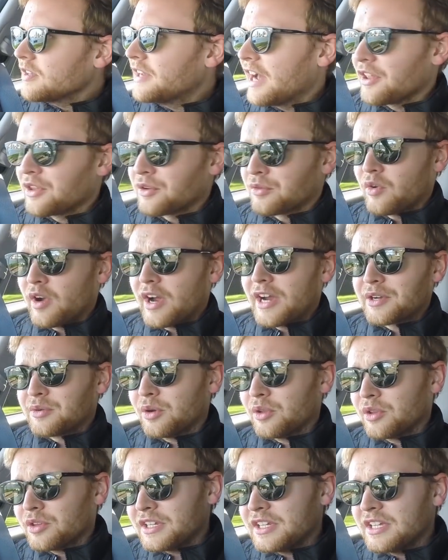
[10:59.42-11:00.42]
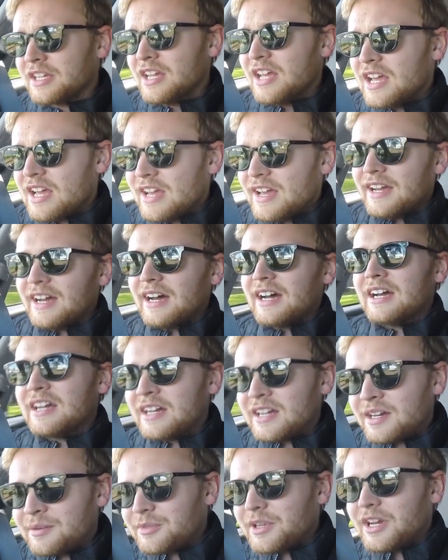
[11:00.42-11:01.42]
Now, the ride quality,
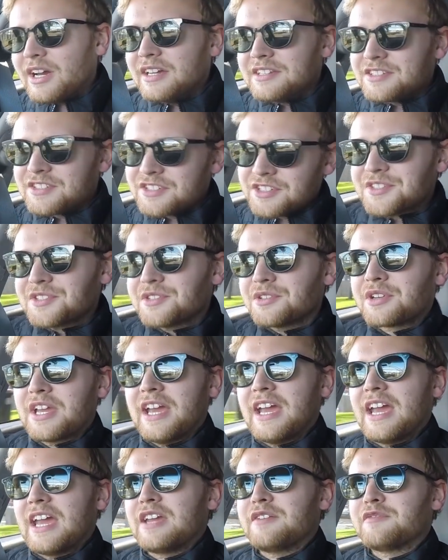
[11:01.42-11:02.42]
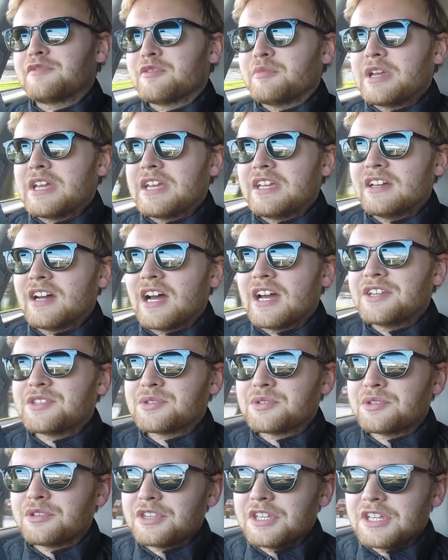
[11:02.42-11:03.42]
um, it's just okay for me. I
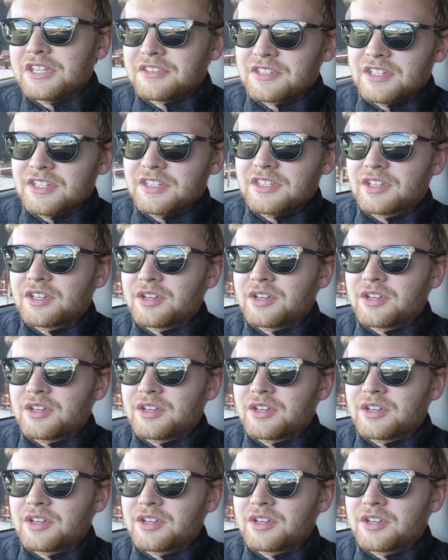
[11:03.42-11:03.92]
do think that